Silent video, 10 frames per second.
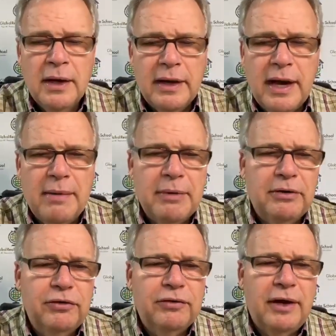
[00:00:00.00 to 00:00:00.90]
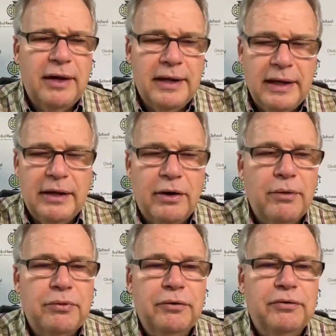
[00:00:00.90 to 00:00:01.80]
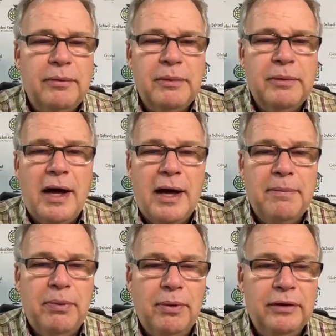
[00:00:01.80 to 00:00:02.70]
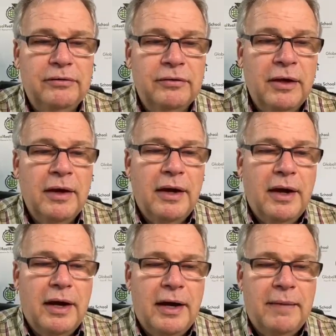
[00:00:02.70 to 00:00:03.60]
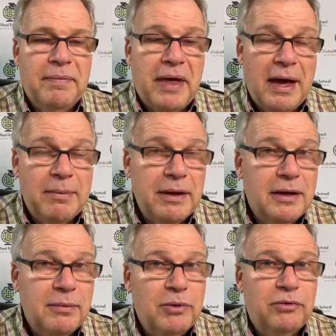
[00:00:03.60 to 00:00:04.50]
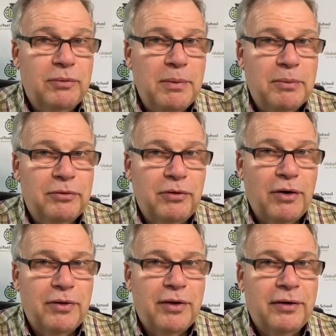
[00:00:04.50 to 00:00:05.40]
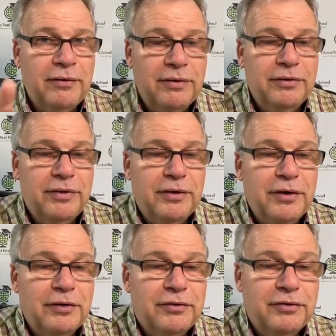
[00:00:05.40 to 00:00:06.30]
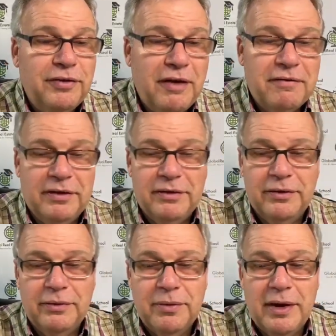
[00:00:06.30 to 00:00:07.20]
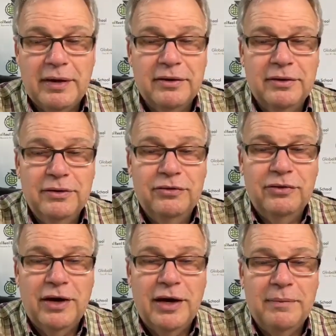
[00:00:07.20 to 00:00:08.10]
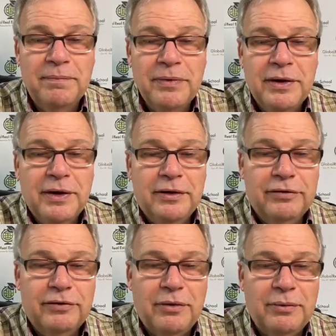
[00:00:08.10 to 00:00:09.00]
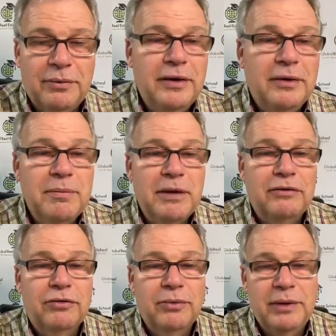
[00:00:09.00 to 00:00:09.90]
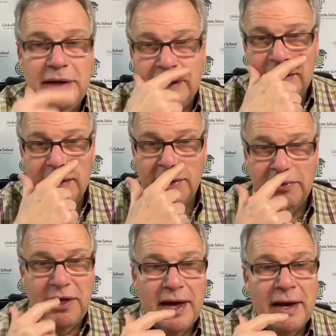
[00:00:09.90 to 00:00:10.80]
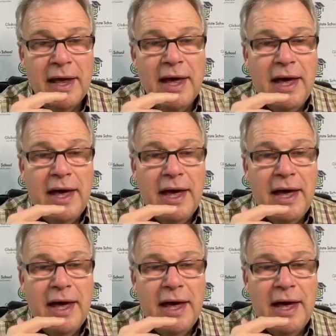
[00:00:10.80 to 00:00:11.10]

Now, I'm going to just kind of, again, go through some of the high points. How many commission members are there? There are 7, correct. Good job. So we need to make sure we need to know that.